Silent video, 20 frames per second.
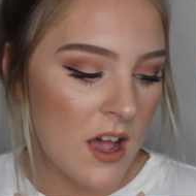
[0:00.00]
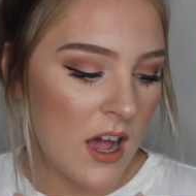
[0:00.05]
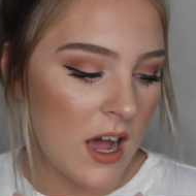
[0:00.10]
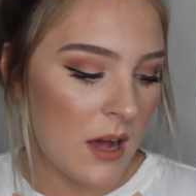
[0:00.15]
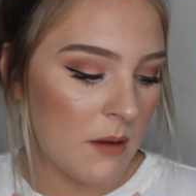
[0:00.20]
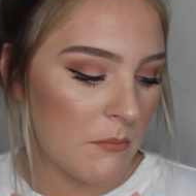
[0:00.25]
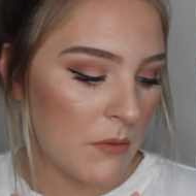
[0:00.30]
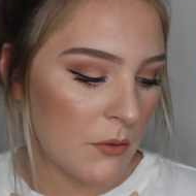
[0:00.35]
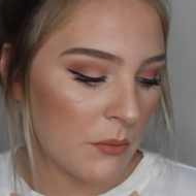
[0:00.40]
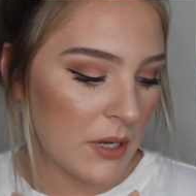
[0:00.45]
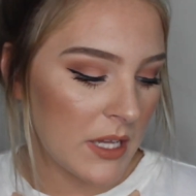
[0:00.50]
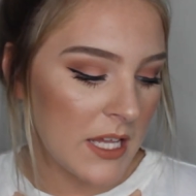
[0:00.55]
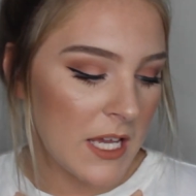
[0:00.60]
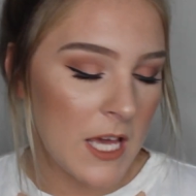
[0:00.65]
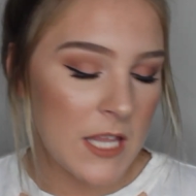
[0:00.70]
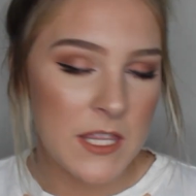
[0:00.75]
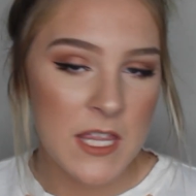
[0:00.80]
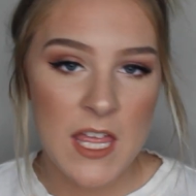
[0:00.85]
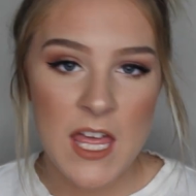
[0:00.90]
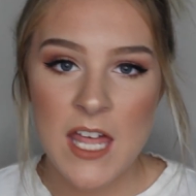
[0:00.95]
But really
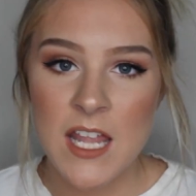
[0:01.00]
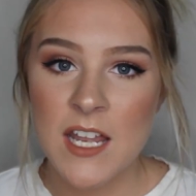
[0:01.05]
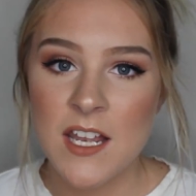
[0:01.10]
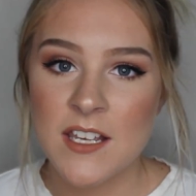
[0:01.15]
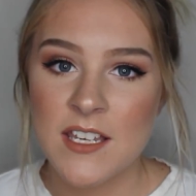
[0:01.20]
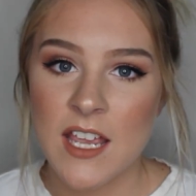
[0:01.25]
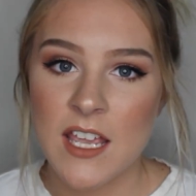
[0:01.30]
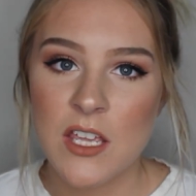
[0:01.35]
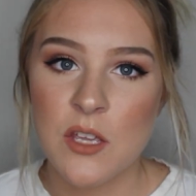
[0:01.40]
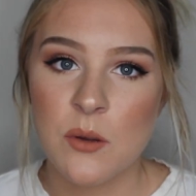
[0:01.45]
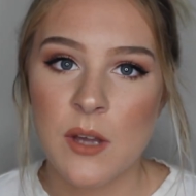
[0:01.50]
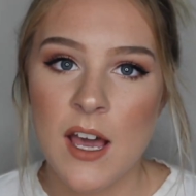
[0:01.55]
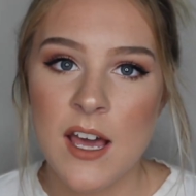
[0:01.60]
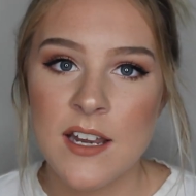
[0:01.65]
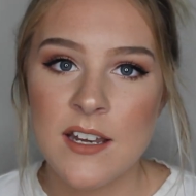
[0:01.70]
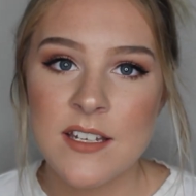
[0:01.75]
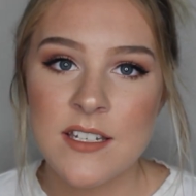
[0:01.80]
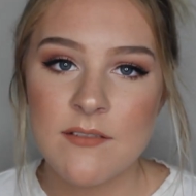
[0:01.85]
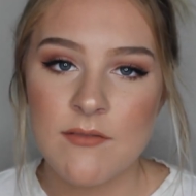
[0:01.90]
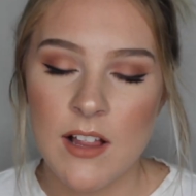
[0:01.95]
at the end of the day, you
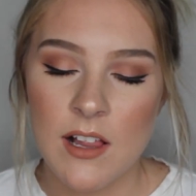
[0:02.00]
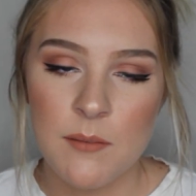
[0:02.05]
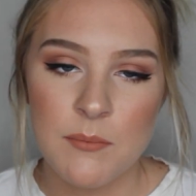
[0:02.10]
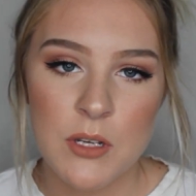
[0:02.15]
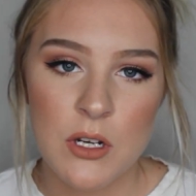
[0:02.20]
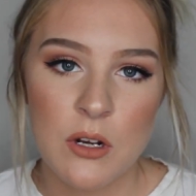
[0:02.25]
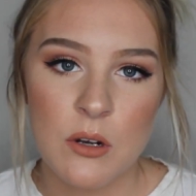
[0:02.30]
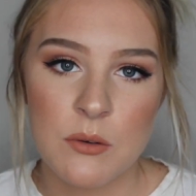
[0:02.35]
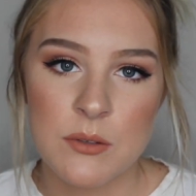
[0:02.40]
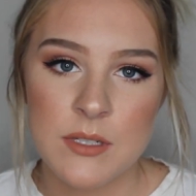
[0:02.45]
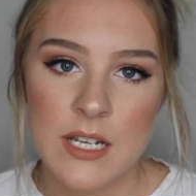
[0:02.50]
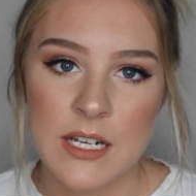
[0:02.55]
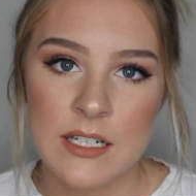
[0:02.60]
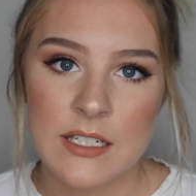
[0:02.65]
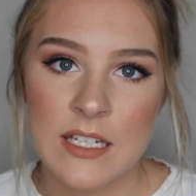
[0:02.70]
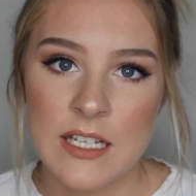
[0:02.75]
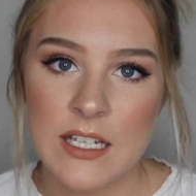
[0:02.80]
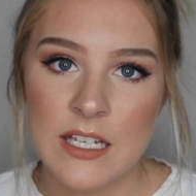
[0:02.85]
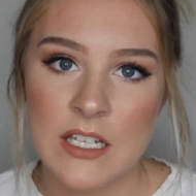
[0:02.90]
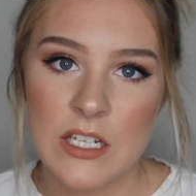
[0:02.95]
kind of develop your own
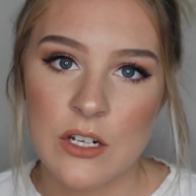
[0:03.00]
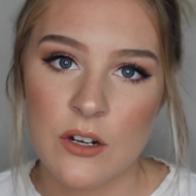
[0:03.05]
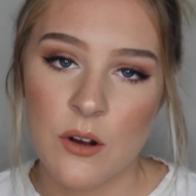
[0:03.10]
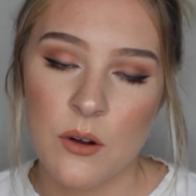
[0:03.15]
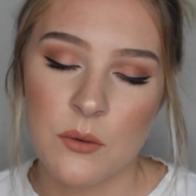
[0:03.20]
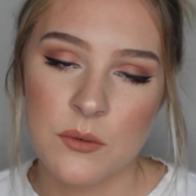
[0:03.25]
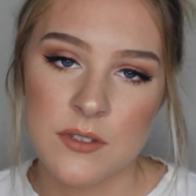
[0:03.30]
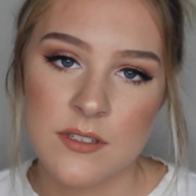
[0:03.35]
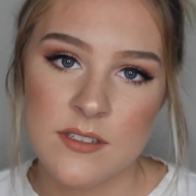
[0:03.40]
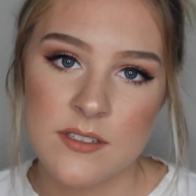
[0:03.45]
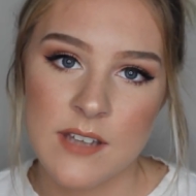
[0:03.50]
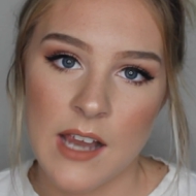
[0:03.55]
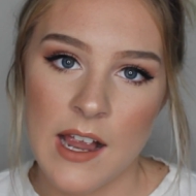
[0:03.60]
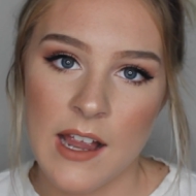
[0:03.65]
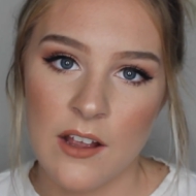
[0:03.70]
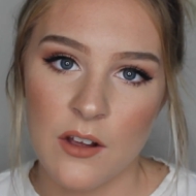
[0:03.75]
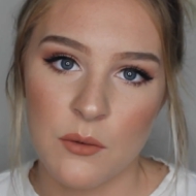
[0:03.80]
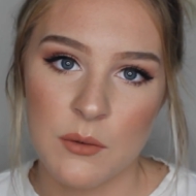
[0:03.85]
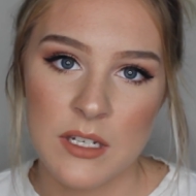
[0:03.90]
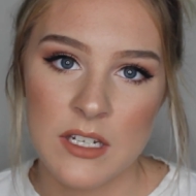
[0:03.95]
technique and your own
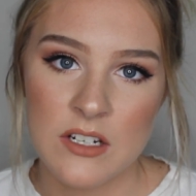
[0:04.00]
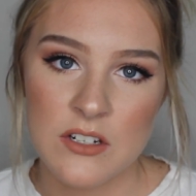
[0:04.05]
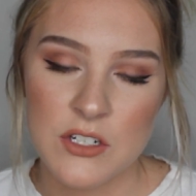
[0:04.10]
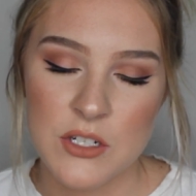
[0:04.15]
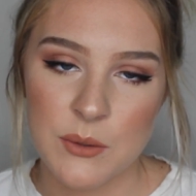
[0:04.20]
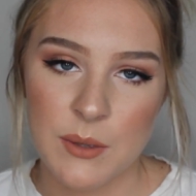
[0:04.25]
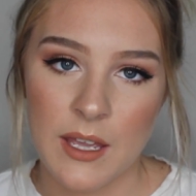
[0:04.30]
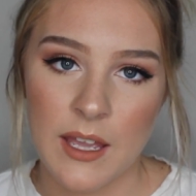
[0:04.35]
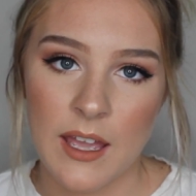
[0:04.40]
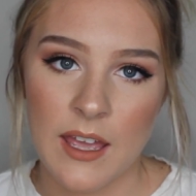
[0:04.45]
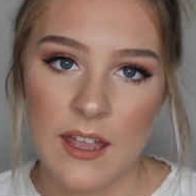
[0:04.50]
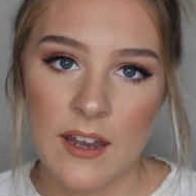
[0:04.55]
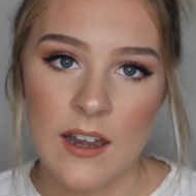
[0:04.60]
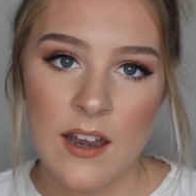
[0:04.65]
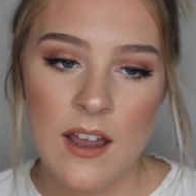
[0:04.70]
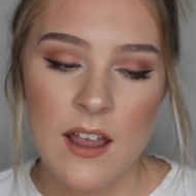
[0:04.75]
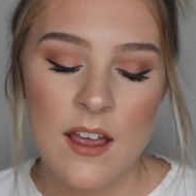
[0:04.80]
style when you're doing it.